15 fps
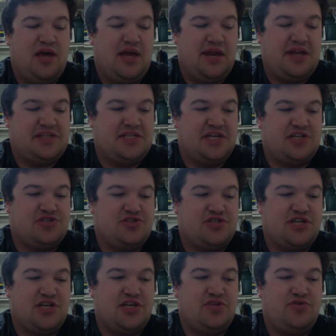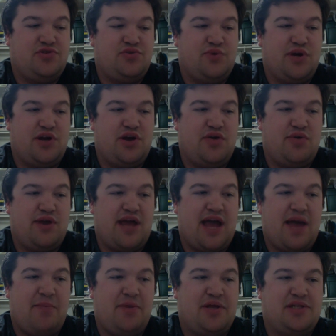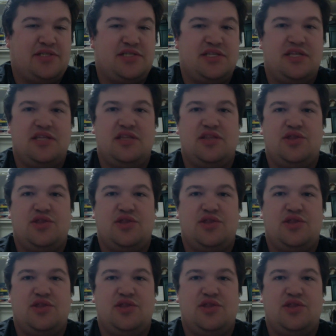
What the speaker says: It isn't interesting. You do want to know what happens.